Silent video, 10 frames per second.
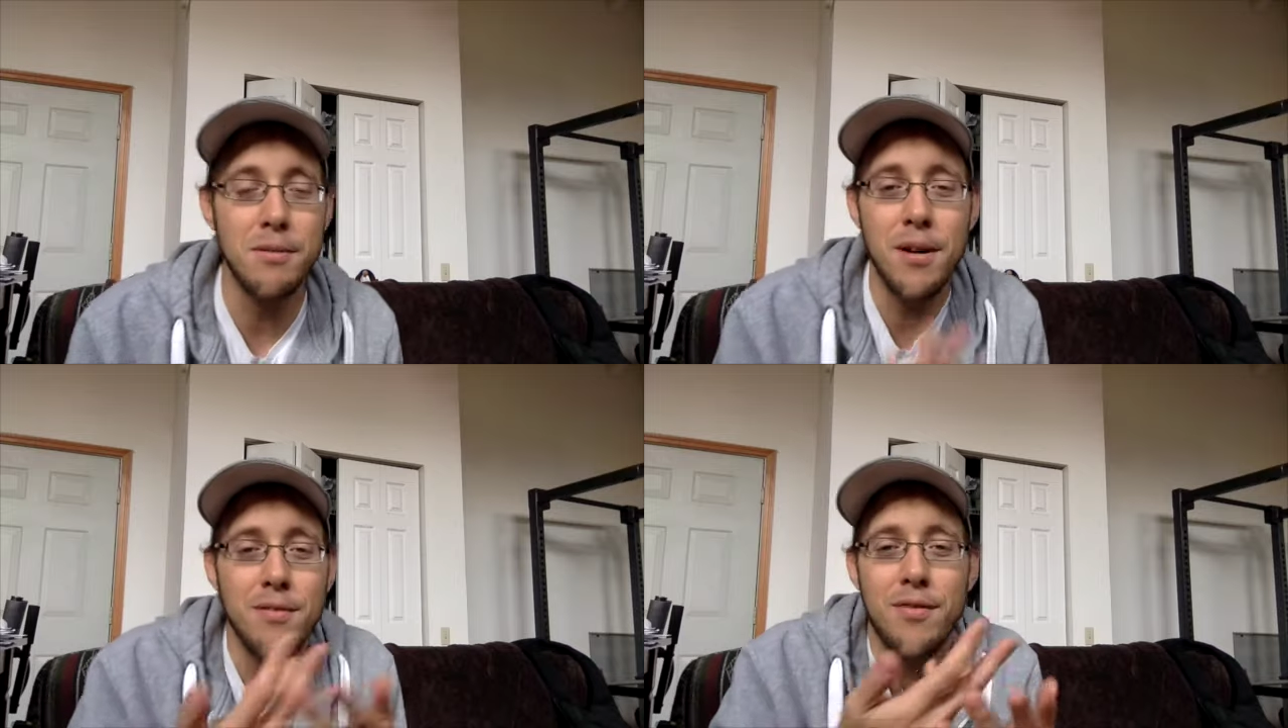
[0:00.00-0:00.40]

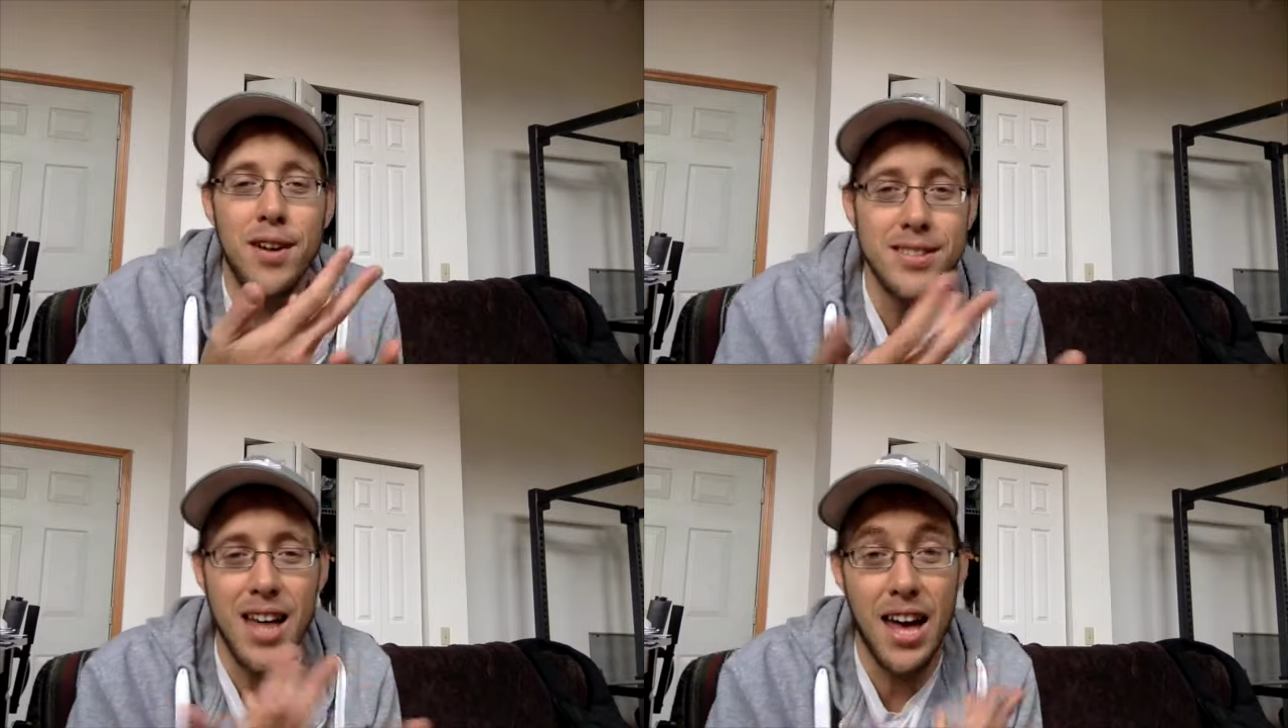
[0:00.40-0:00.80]
What
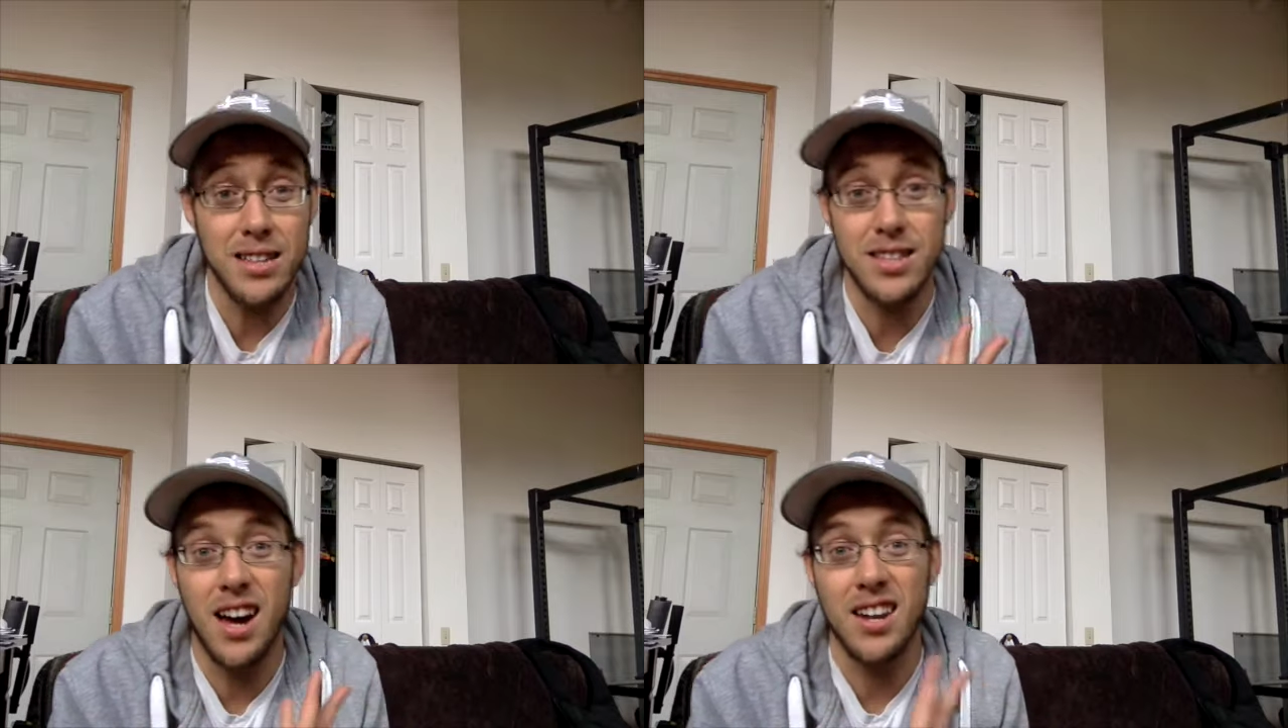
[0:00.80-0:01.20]
fun is that?
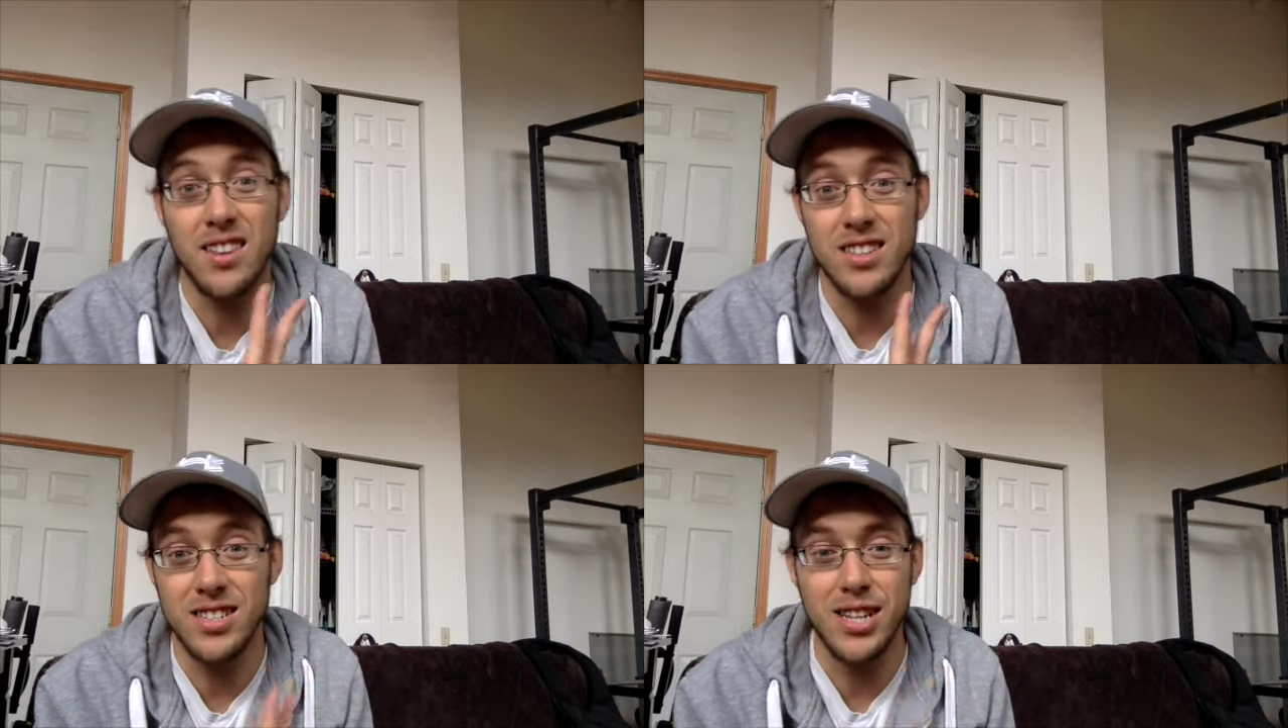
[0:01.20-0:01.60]
It's kind of
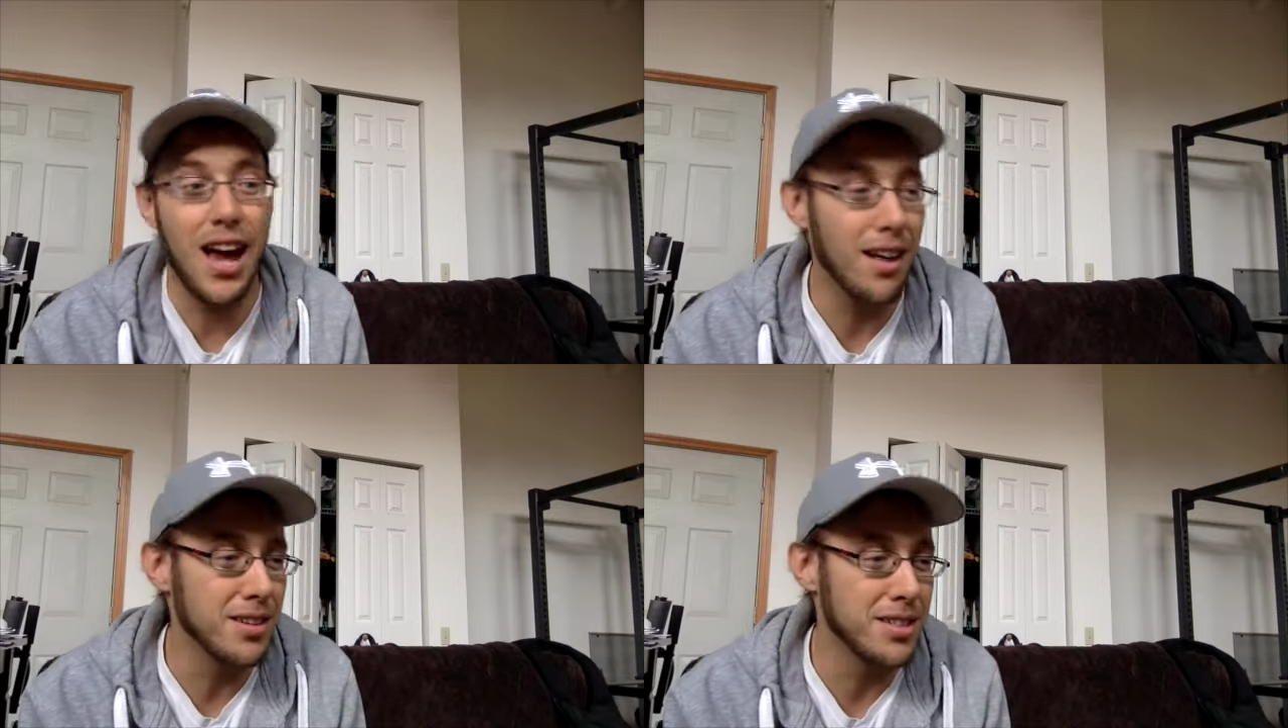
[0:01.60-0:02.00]
like the
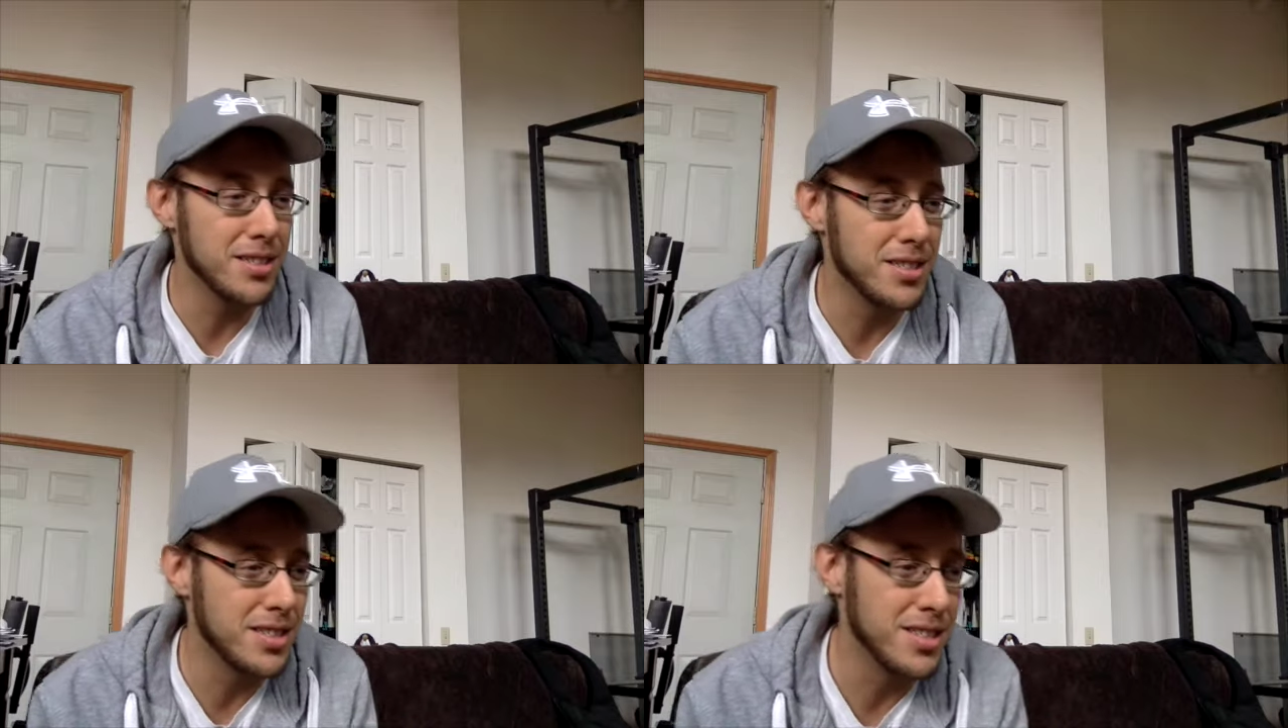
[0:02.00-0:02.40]
challenge